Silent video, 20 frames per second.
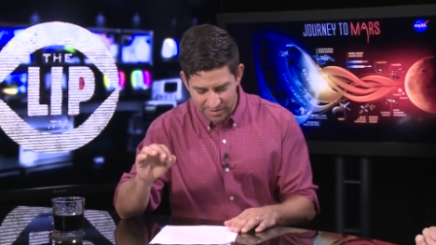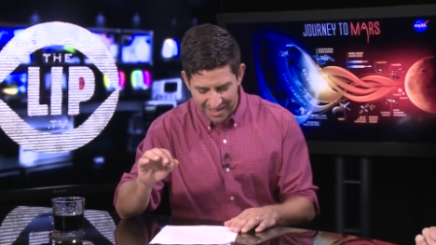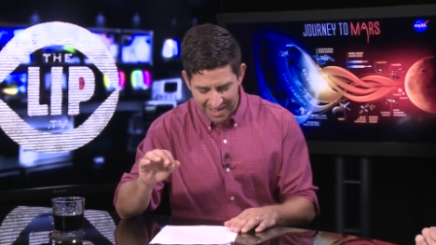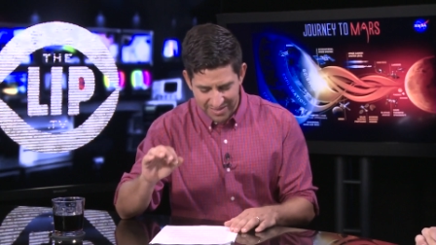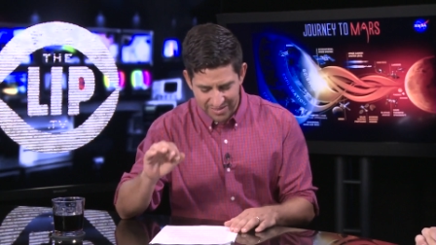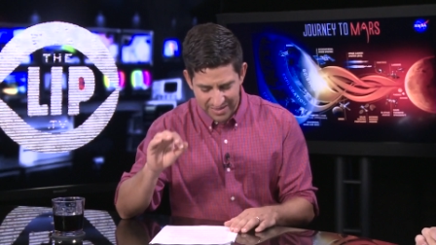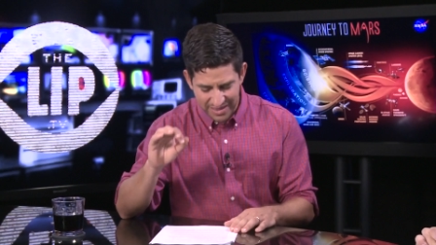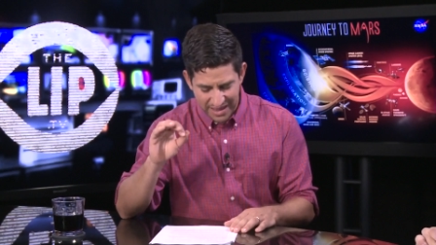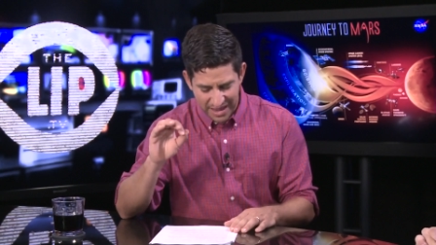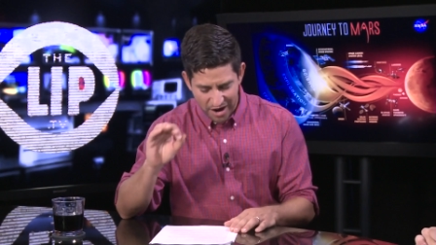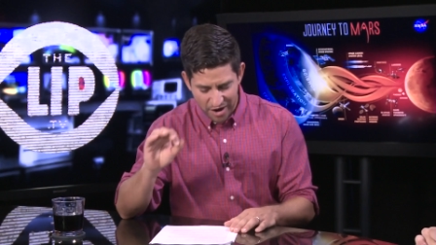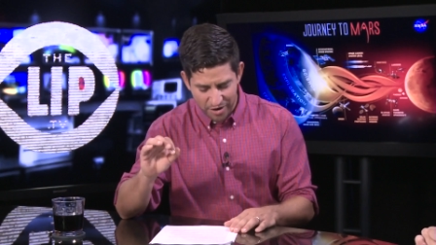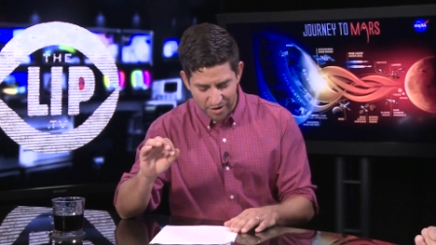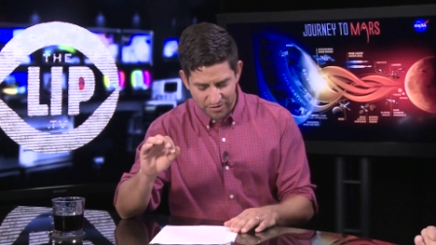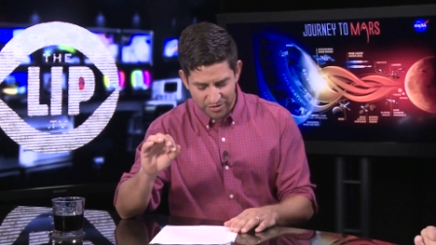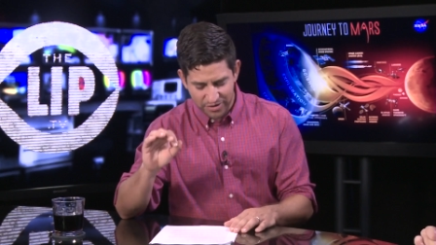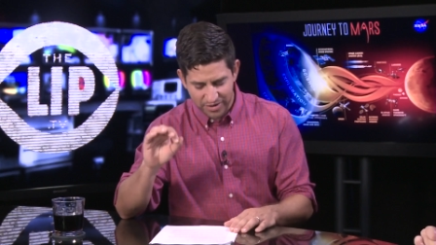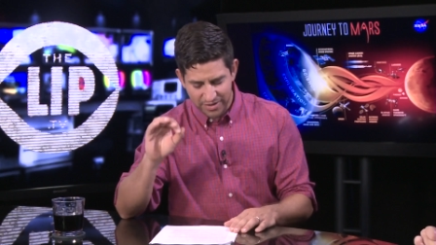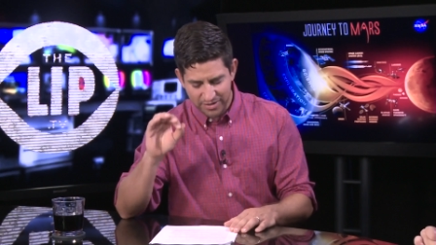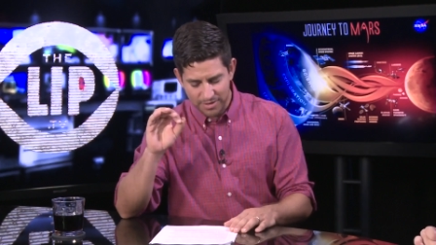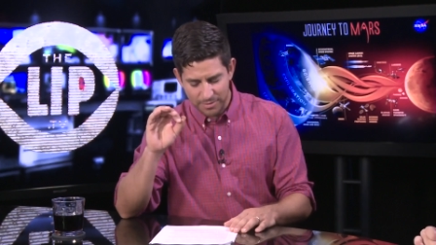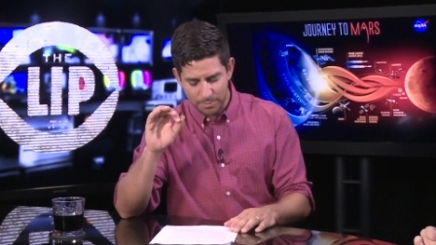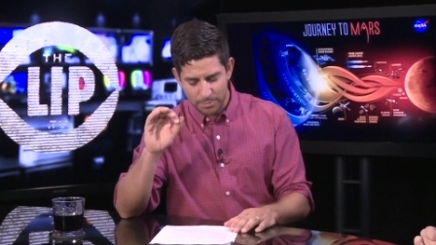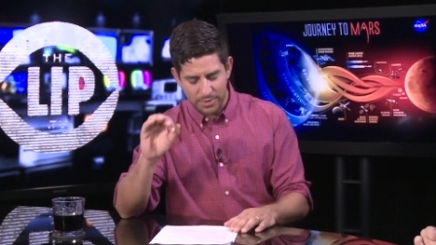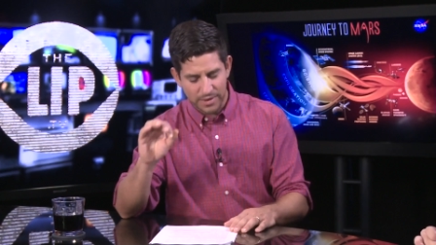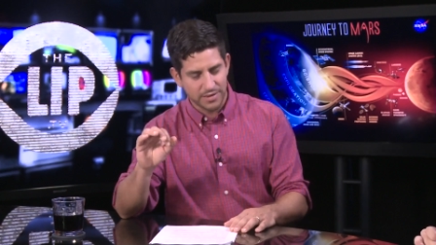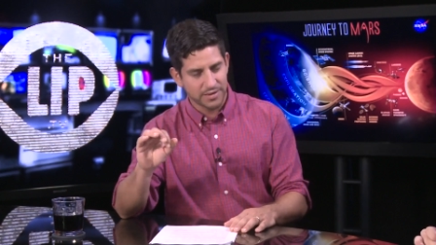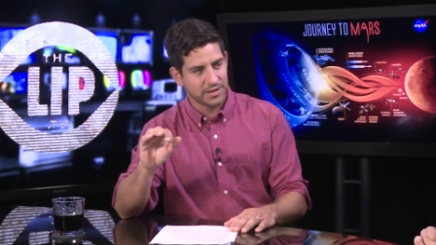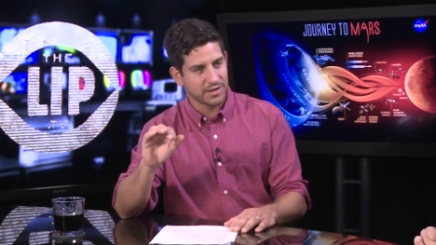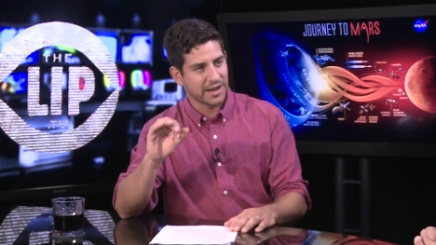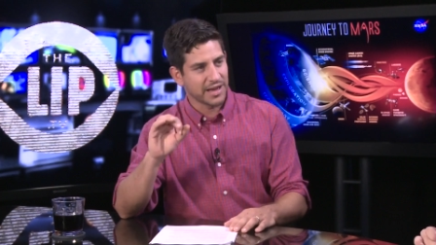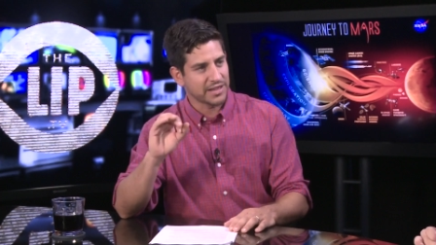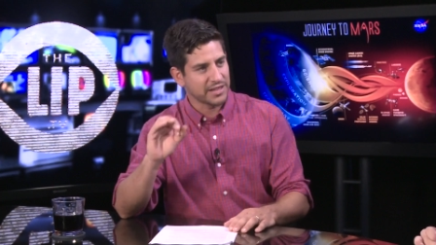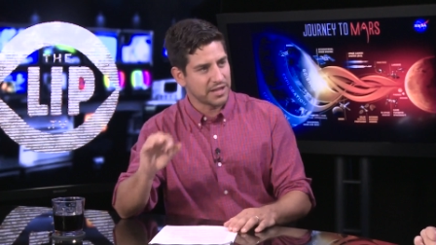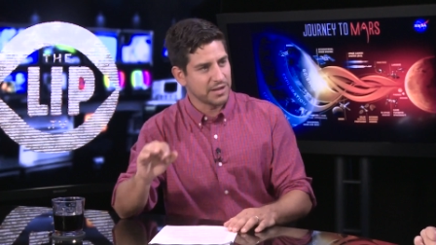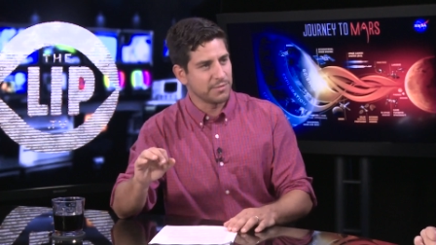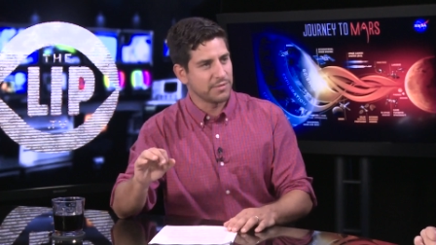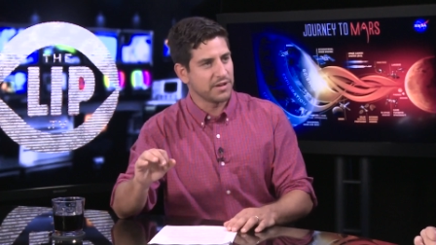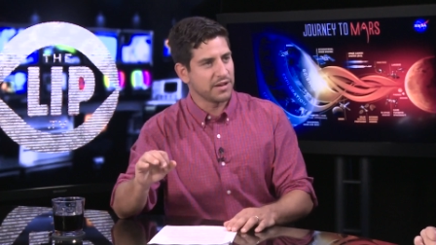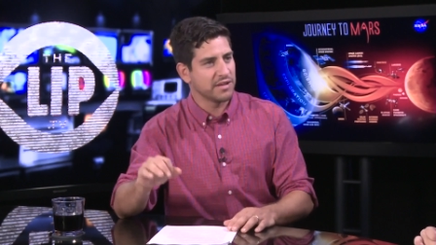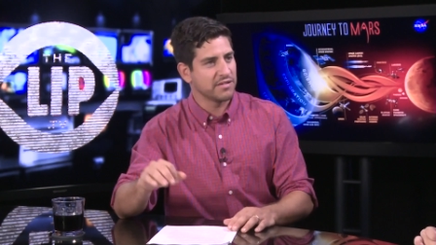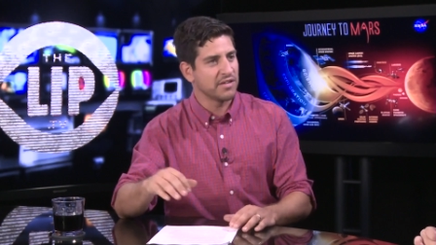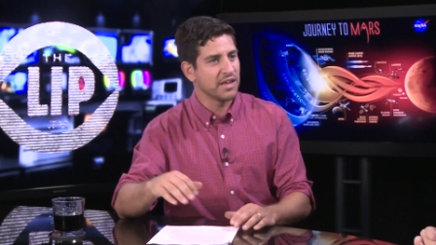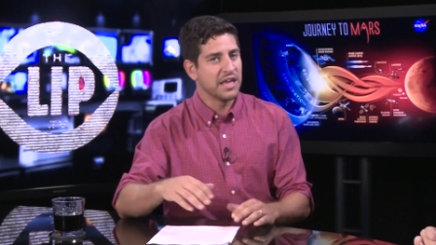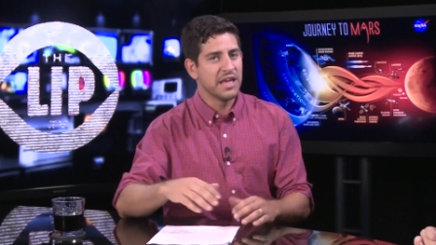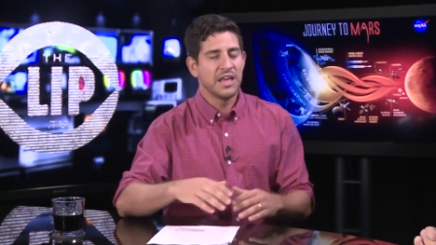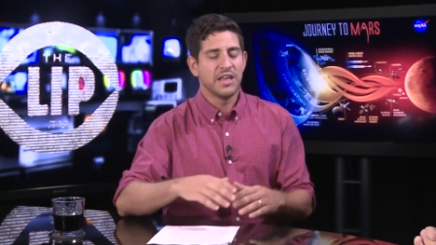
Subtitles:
and the Earth independent activities.